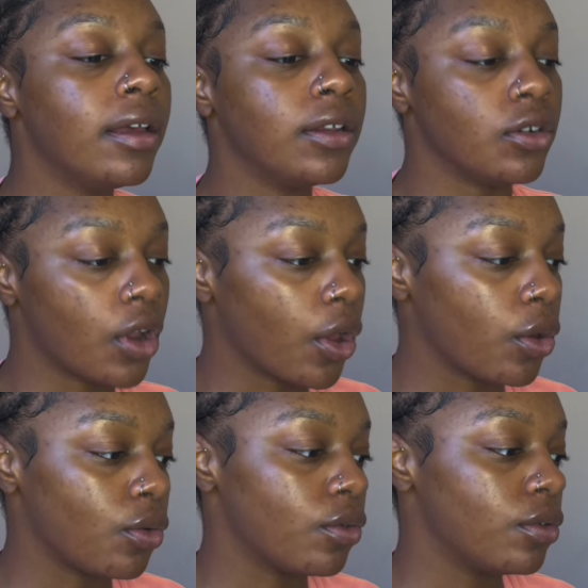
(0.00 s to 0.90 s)

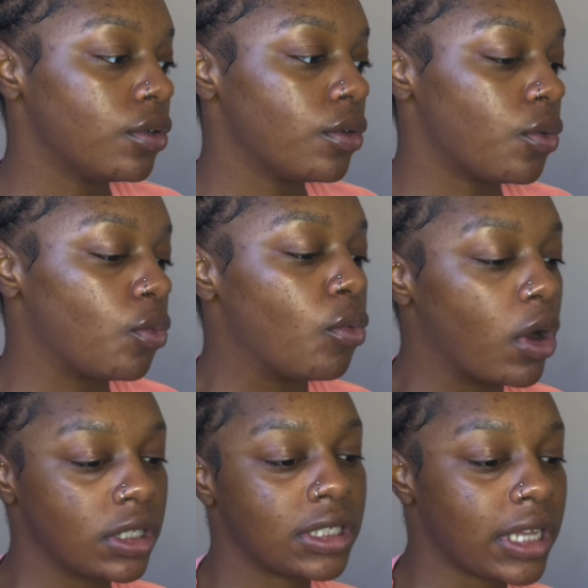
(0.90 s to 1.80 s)
know
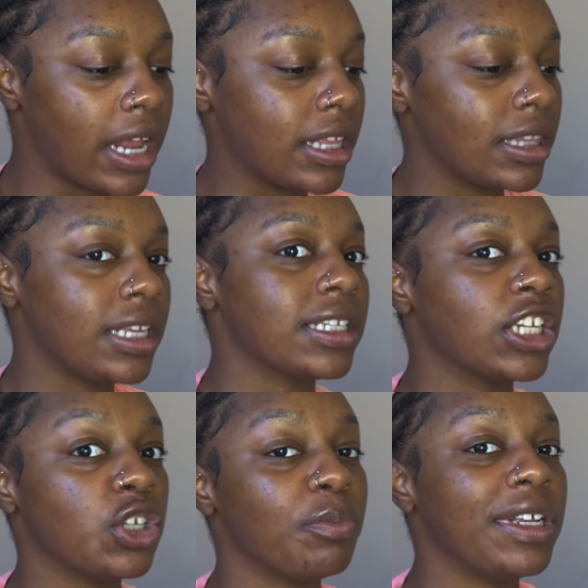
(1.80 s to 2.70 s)
what kind of things I
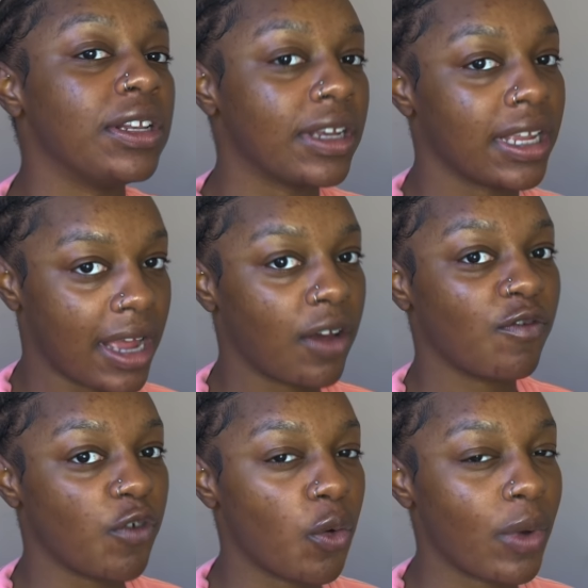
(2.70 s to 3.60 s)
should be looking out
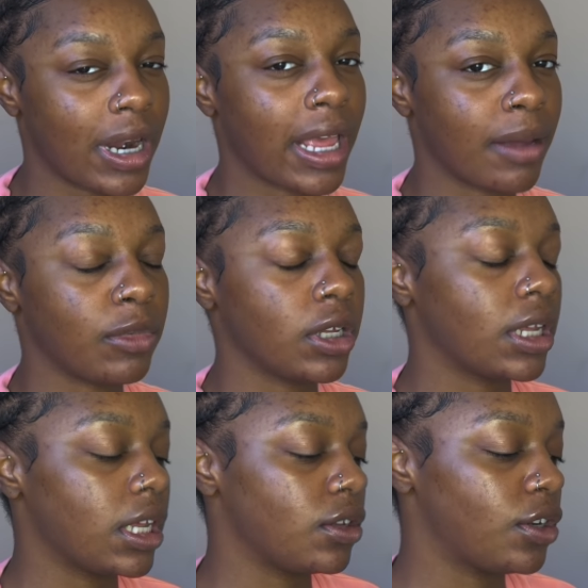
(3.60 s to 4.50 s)
for when I am
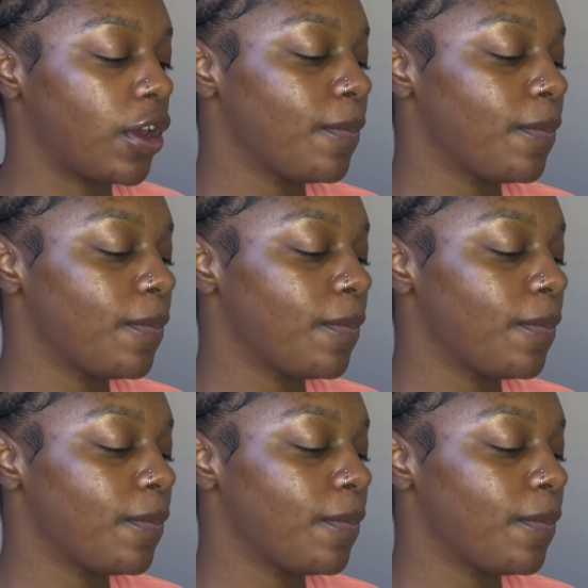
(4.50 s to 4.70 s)
looking, you know?